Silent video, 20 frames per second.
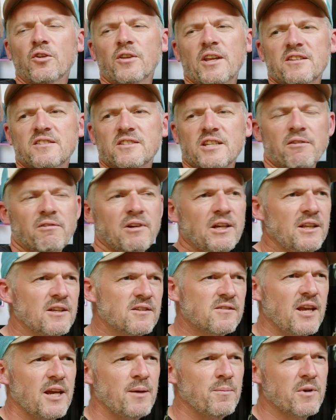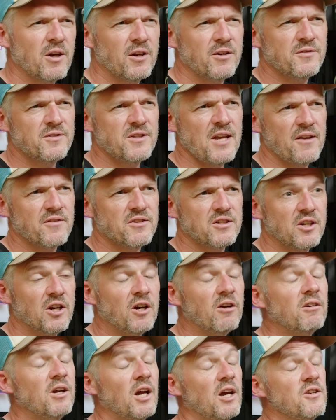necessarily the same kind of set of
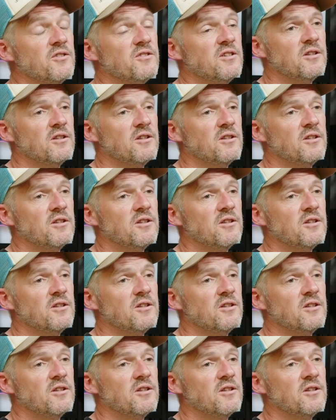scenarios,